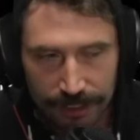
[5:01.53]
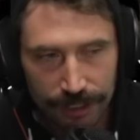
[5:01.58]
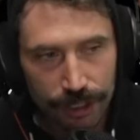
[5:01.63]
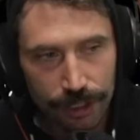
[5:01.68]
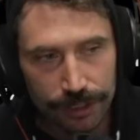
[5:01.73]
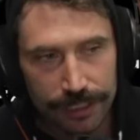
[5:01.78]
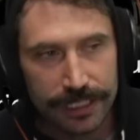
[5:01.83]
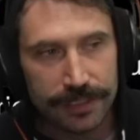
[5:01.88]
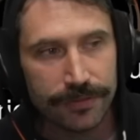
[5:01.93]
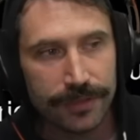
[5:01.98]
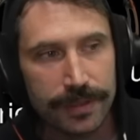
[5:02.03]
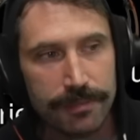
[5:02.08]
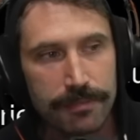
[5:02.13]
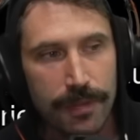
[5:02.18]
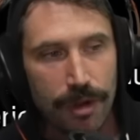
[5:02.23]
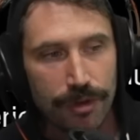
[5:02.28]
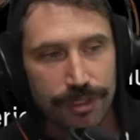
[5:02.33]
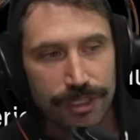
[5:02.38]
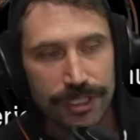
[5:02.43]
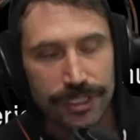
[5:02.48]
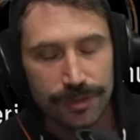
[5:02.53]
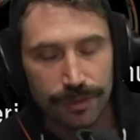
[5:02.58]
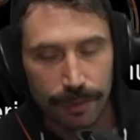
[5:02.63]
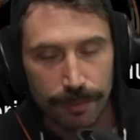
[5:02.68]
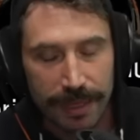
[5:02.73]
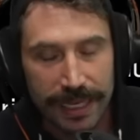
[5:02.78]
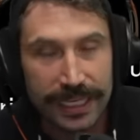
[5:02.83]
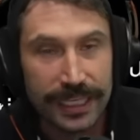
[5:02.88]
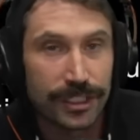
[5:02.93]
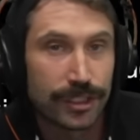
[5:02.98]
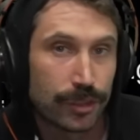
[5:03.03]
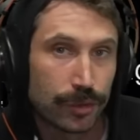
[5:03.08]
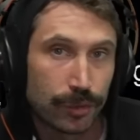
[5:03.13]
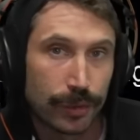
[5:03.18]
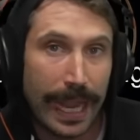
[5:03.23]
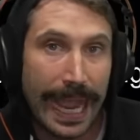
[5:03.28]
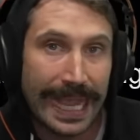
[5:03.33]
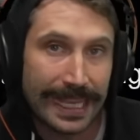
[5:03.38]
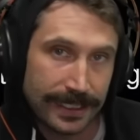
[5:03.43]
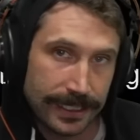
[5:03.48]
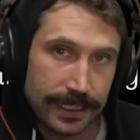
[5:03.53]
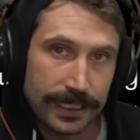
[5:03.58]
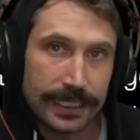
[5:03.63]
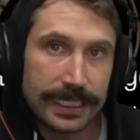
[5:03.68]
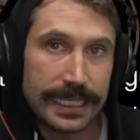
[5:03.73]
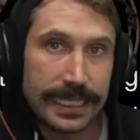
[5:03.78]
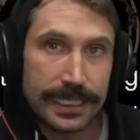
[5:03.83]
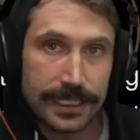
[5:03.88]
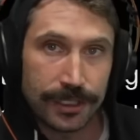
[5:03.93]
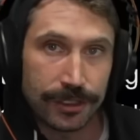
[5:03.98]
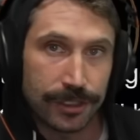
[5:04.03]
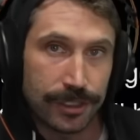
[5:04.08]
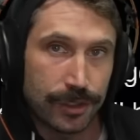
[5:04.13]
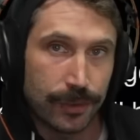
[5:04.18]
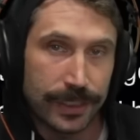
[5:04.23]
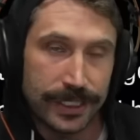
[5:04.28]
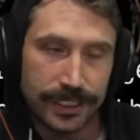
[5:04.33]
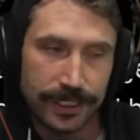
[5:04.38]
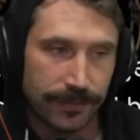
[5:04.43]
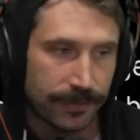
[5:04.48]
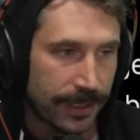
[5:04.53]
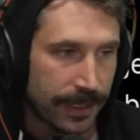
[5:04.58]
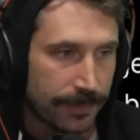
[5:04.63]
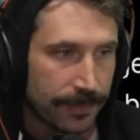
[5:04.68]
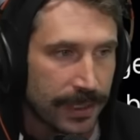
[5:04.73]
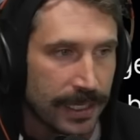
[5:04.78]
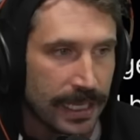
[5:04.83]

learning Vim Motions will make it drastically easier to switch to Vim.